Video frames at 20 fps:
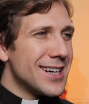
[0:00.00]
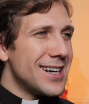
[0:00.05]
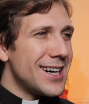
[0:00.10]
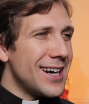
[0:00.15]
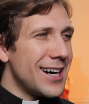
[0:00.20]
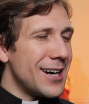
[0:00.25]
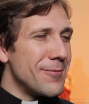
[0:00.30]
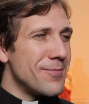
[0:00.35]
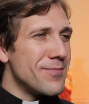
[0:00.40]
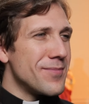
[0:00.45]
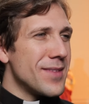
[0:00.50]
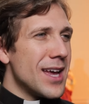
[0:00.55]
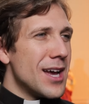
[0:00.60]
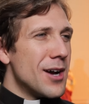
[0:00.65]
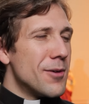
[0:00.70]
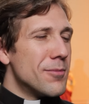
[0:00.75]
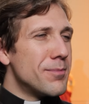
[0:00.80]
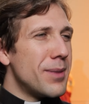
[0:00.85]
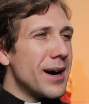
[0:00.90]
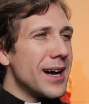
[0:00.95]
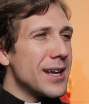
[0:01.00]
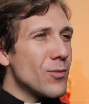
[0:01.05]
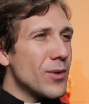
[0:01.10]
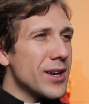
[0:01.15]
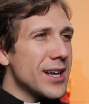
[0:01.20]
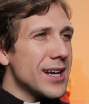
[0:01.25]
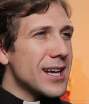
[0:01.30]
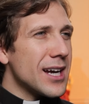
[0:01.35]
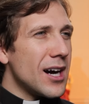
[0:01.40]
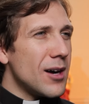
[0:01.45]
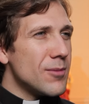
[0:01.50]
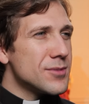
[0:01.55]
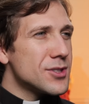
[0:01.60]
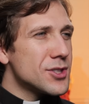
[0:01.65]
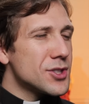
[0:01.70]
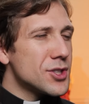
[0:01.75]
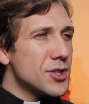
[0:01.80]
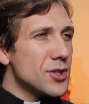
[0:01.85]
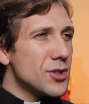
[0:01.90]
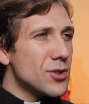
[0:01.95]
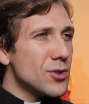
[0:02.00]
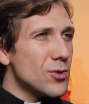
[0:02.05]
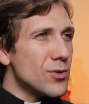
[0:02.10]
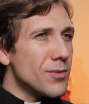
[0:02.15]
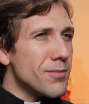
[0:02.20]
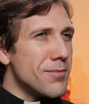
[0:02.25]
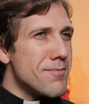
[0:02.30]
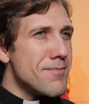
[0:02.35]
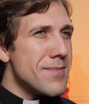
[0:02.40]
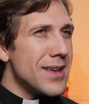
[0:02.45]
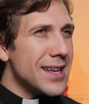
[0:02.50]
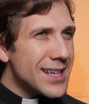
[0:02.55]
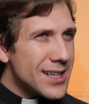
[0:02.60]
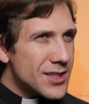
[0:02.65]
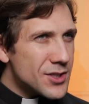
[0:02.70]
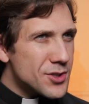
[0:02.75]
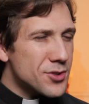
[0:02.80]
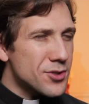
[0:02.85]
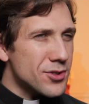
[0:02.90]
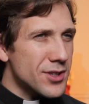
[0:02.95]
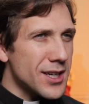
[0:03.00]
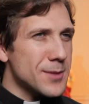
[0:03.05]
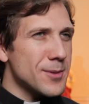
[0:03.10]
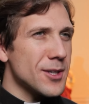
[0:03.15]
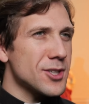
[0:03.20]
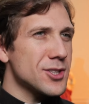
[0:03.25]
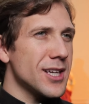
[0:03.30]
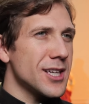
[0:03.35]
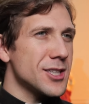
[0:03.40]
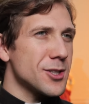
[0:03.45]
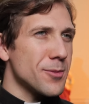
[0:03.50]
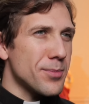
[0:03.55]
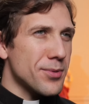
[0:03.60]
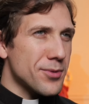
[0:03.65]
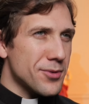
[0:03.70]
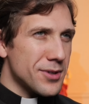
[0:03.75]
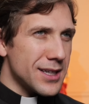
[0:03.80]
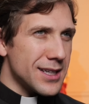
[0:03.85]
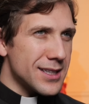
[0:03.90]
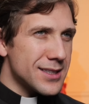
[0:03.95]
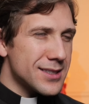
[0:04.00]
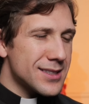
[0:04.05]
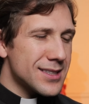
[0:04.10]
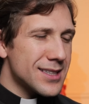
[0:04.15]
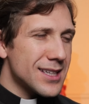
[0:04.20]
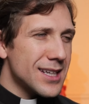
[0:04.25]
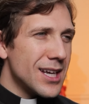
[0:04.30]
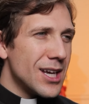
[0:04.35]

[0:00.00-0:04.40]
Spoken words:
But when it comes to ministry, especially as a priest,